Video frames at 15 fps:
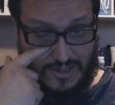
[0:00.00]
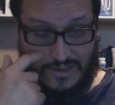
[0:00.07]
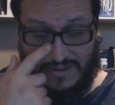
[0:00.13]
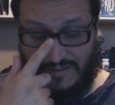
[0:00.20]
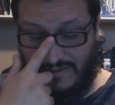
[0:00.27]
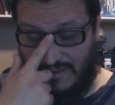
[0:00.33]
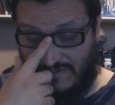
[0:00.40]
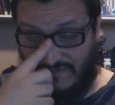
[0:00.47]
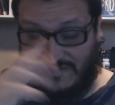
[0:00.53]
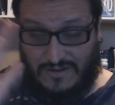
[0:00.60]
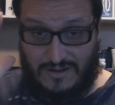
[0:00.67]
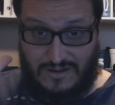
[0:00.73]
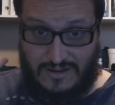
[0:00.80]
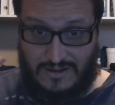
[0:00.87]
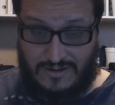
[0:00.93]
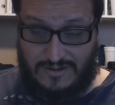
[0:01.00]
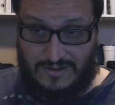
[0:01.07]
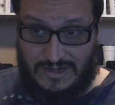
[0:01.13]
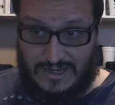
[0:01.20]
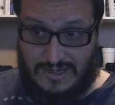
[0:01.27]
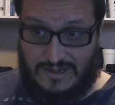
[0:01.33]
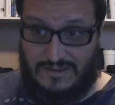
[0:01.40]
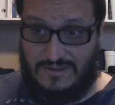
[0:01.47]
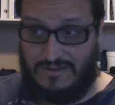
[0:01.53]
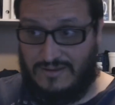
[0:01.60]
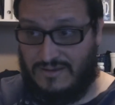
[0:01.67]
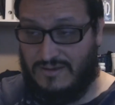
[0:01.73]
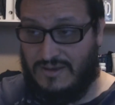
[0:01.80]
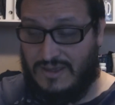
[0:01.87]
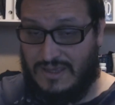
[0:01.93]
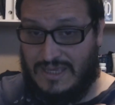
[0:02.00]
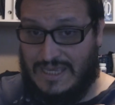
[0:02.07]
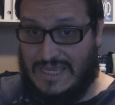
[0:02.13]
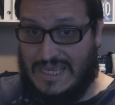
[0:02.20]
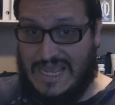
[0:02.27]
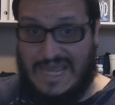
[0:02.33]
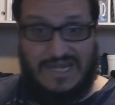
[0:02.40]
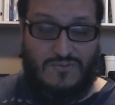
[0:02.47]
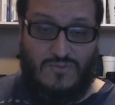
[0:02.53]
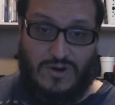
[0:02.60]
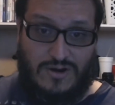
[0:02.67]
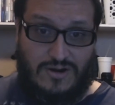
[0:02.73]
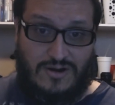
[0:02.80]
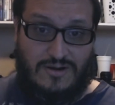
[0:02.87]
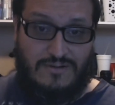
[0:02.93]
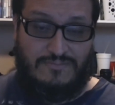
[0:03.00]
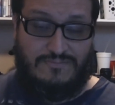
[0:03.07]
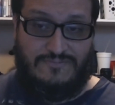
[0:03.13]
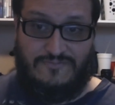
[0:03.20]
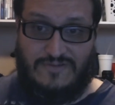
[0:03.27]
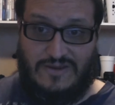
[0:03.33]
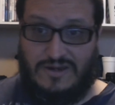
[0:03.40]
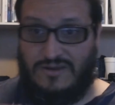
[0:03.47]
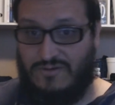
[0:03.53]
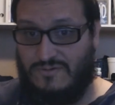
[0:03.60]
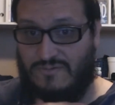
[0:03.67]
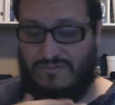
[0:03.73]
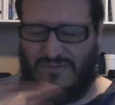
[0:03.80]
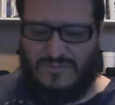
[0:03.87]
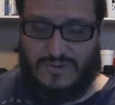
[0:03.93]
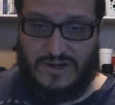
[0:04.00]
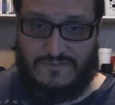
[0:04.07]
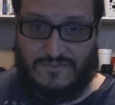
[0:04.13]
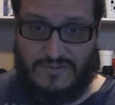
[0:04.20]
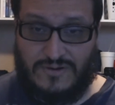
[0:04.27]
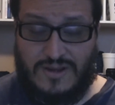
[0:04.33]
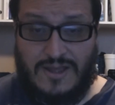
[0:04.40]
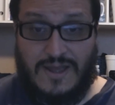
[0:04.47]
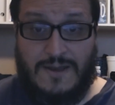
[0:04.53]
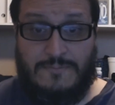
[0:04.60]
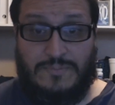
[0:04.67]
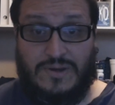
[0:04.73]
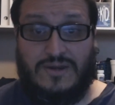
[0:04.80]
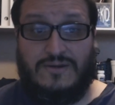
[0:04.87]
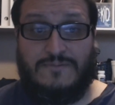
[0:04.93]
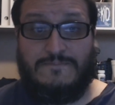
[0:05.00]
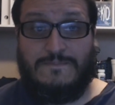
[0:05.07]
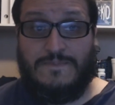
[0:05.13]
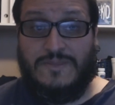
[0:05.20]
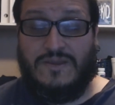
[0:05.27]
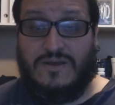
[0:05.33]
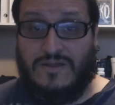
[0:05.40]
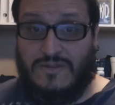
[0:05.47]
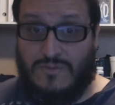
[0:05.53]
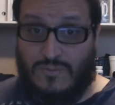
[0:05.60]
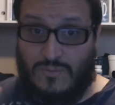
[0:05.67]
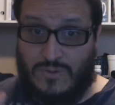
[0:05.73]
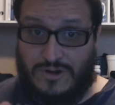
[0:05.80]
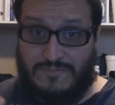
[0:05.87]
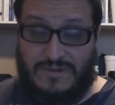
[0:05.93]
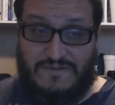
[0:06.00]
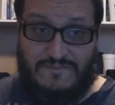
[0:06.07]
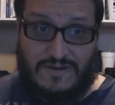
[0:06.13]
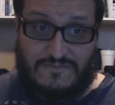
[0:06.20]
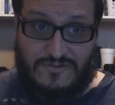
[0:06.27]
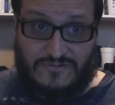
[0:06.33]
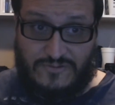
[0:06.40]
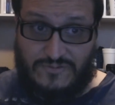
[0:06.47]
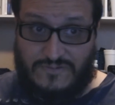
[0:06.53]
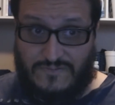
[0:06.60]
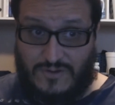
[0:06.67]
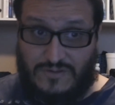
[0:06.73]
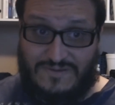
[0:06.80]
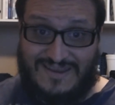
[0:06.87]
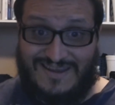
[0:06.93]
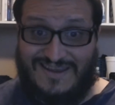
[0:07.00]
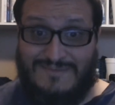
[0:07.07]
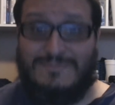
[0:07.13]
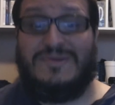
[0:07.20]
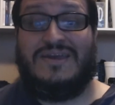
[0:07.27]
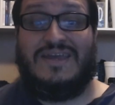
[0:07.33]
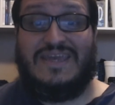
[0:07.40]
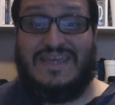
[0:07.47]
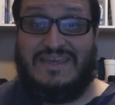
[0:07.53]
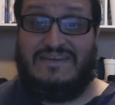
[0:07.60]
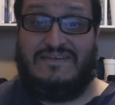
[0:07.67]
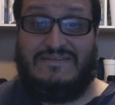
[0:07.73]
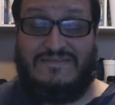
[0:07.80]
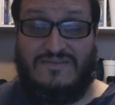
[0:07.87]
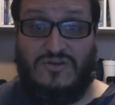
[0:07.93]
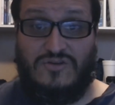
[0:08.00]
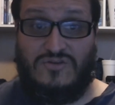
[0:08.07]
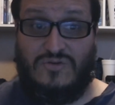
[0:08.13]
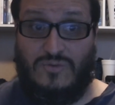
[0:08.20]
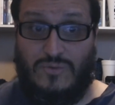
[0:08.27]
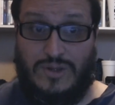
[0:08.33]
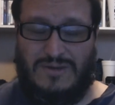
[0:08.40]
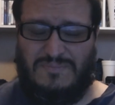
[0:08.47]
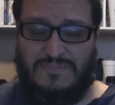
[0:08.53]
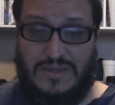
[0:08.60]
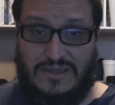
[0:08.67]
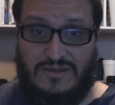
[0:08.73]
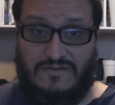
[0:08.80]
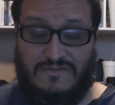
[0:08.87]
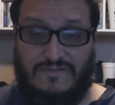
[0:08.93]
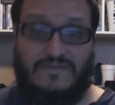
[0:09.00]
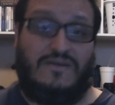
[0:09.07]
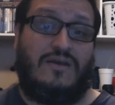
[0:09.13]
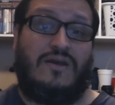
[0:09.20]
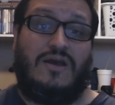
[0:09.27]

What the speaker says: this on any of the anywhere videos or whatever, but one of my favorite shows of all time is Twin Peaks.